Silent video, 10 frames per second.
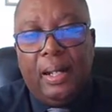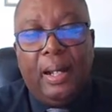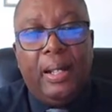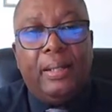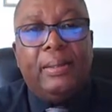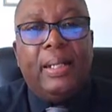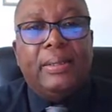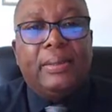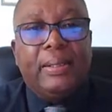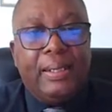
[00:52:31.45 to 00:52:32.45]
iron,
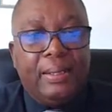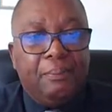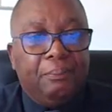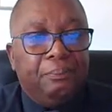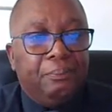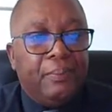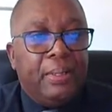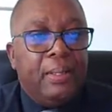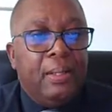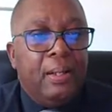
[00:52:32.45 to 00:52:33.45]
and selenium.
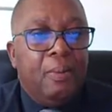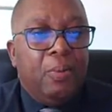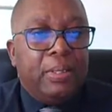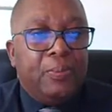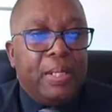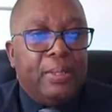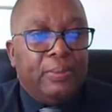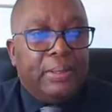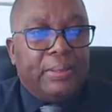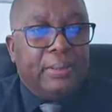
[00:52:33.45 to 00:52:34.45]
What did we
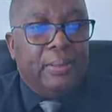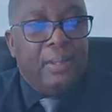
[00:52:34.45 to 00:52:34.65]
notice?